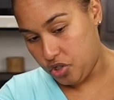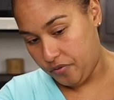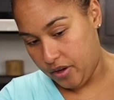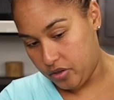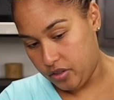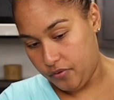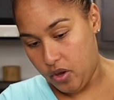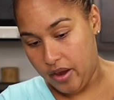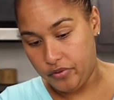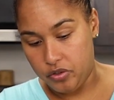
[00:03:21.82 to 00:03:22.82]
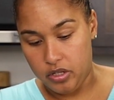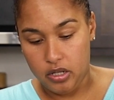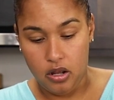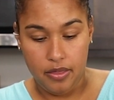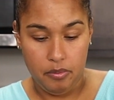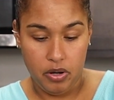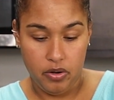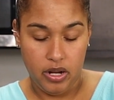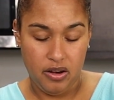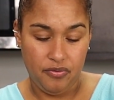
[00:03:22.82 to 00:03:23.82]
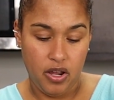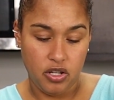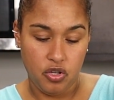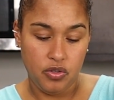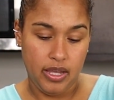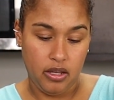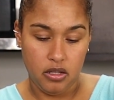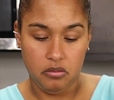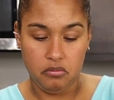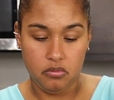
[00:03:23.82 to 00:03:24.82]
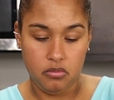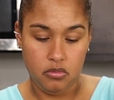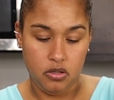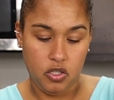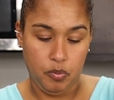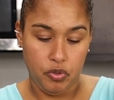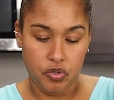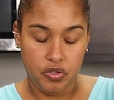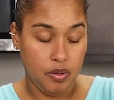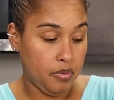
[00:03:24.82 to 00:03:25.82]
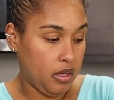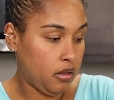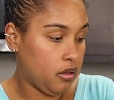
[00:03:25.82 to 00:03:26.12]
your fingers if you have to get all that marinade. If not, use like a spoon or something.